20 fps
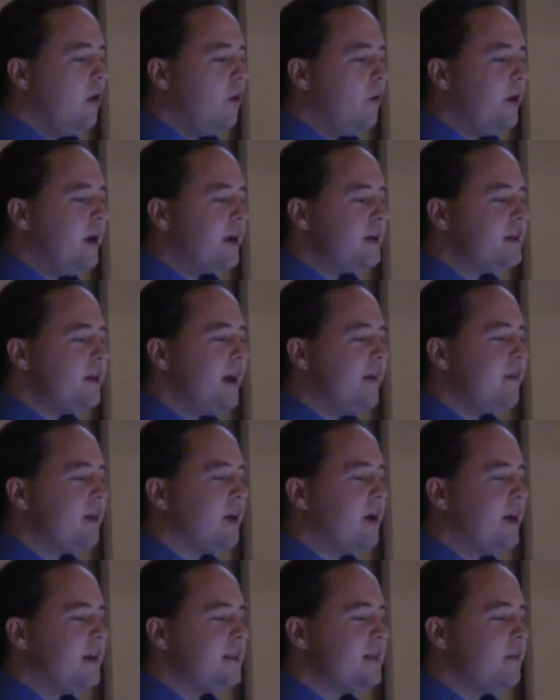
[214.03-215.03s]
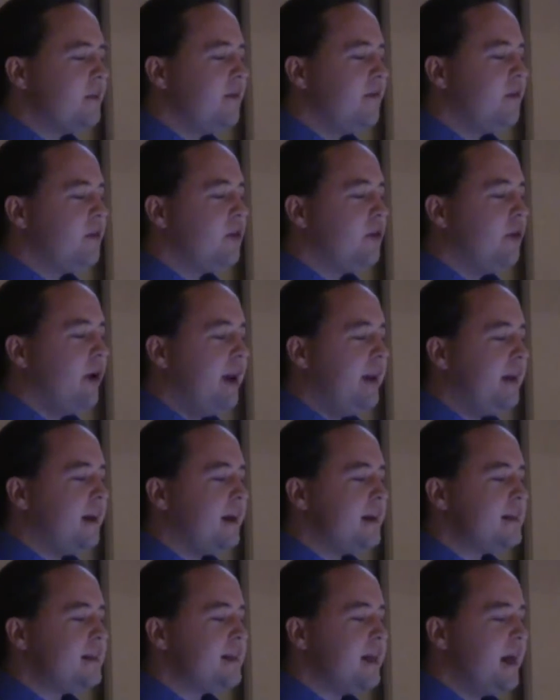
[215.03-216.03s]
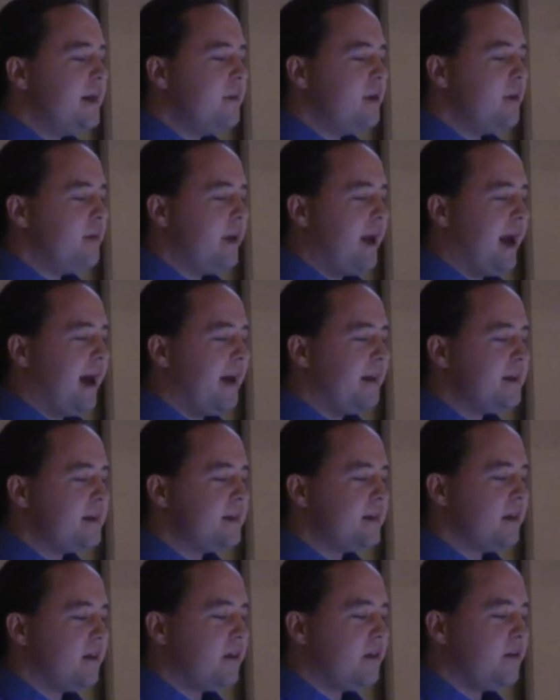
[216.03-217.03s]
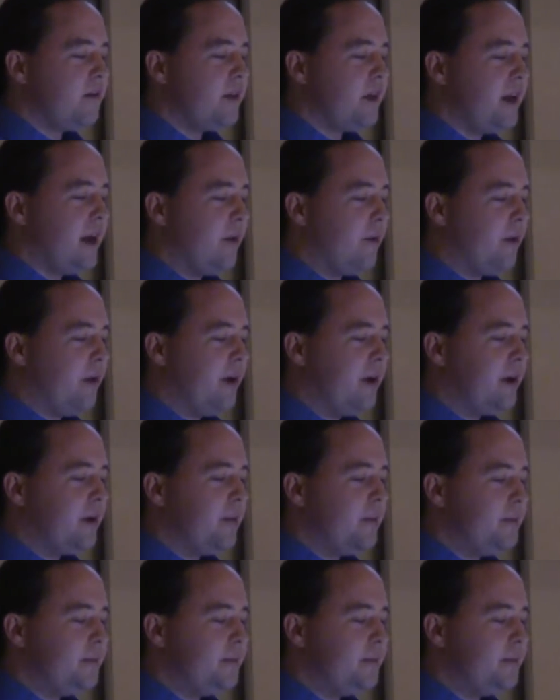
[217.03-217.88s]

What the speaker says: We also have the concept of credit assignment paths through the network,